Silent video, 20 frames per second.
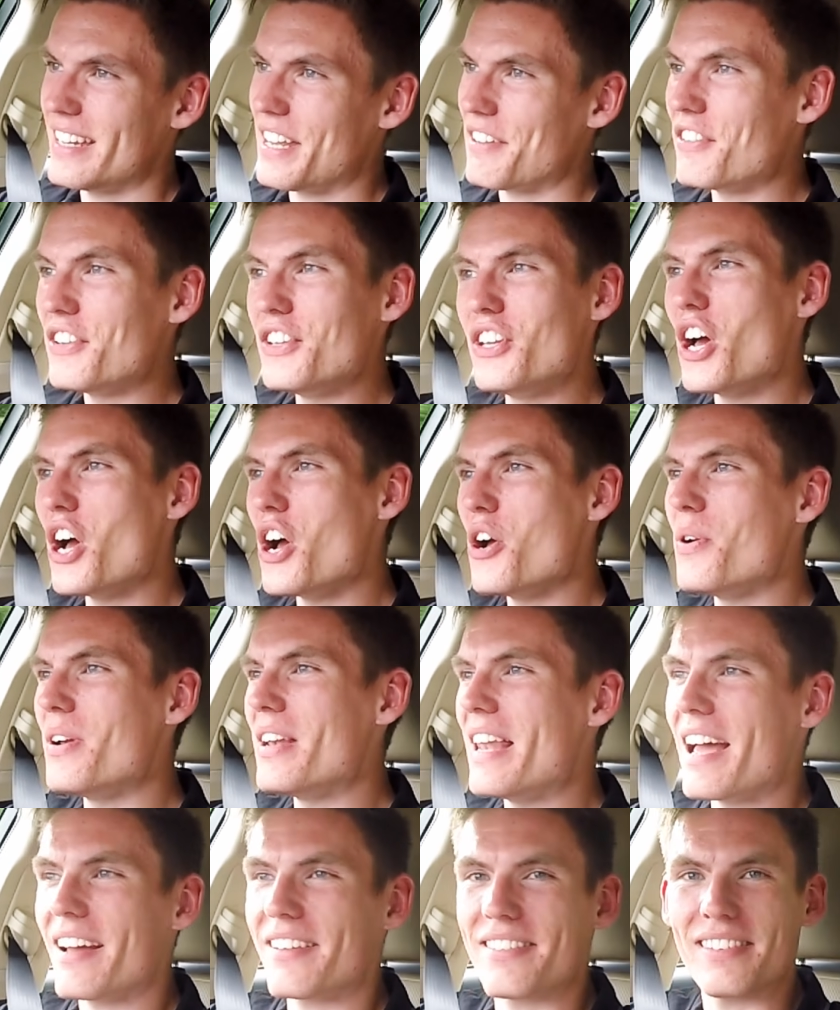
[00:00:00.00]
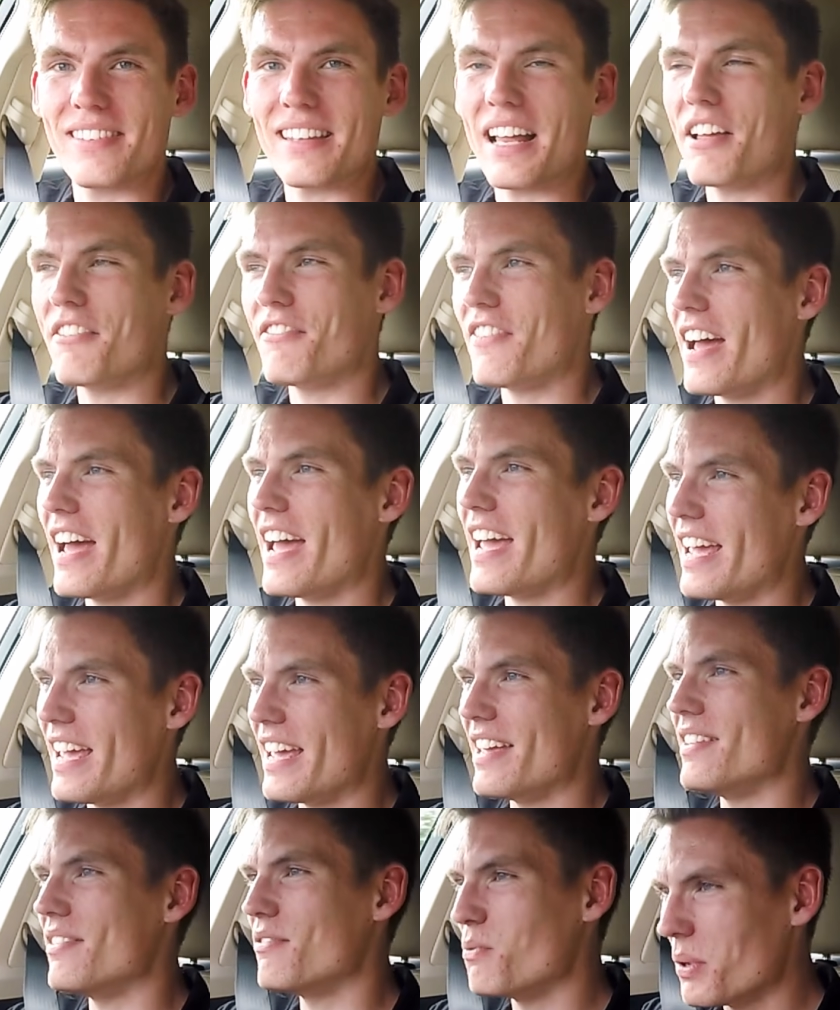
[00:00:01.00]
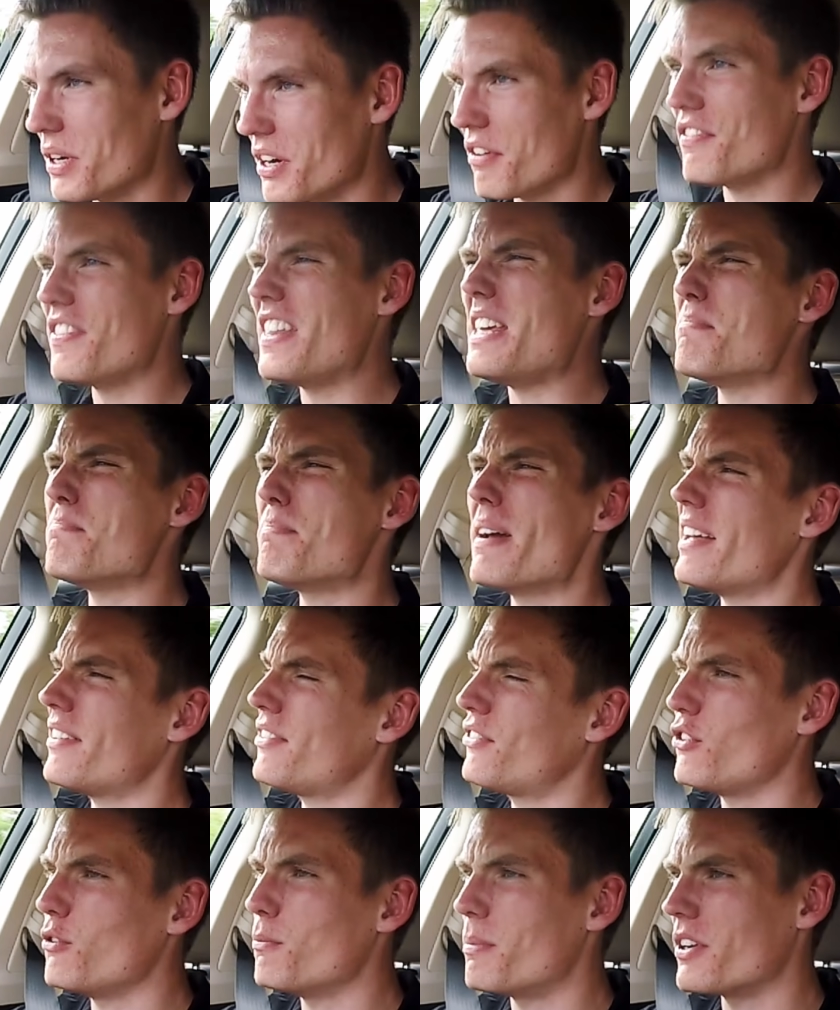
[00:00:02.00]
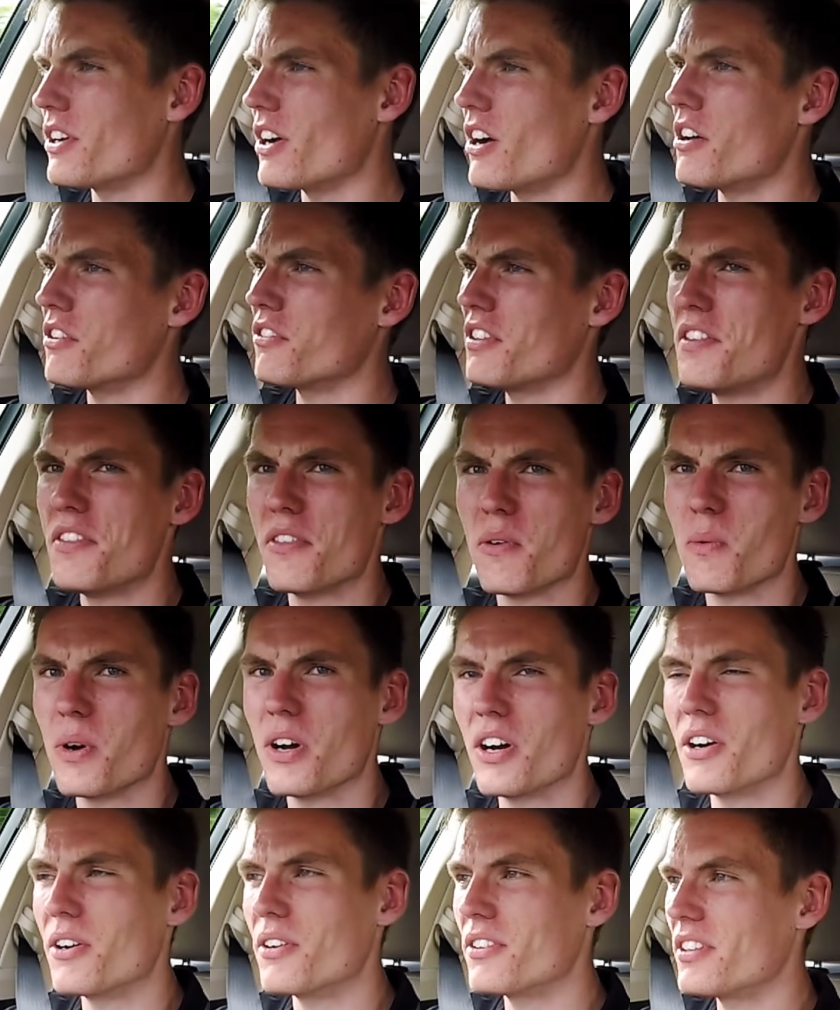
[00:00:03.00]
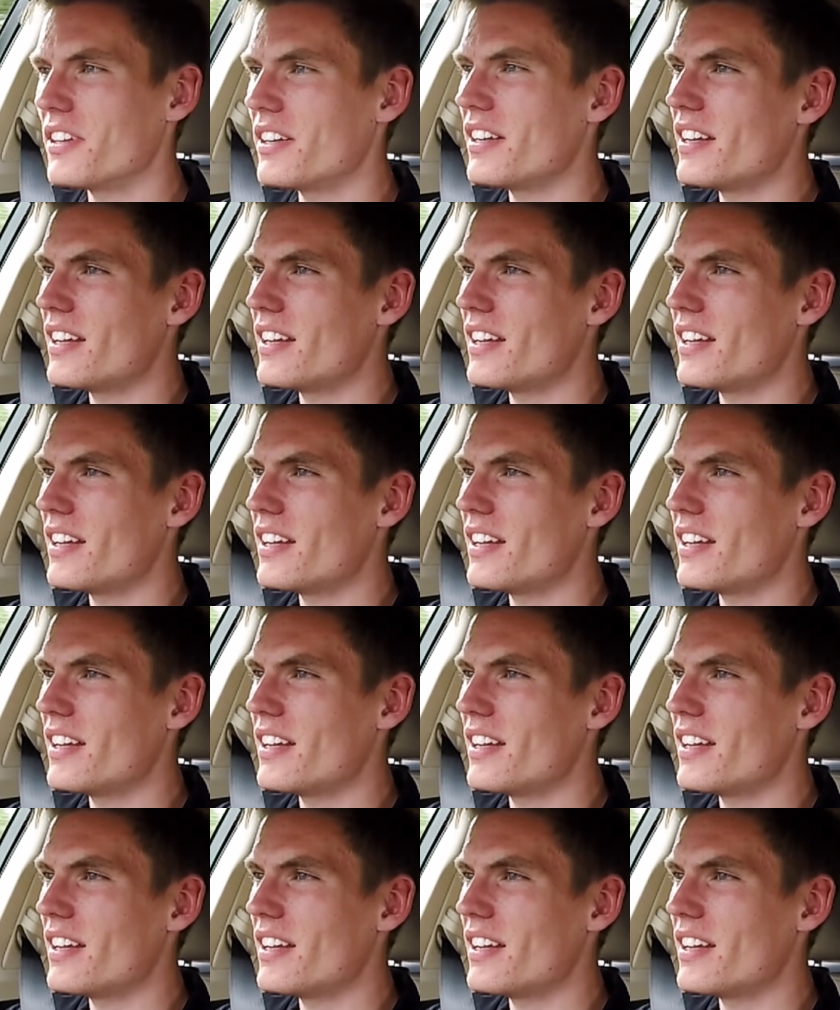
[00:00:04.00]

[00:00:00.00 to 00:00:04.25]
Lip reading: If you know, Lexus LFA is one of the best supercars in the world.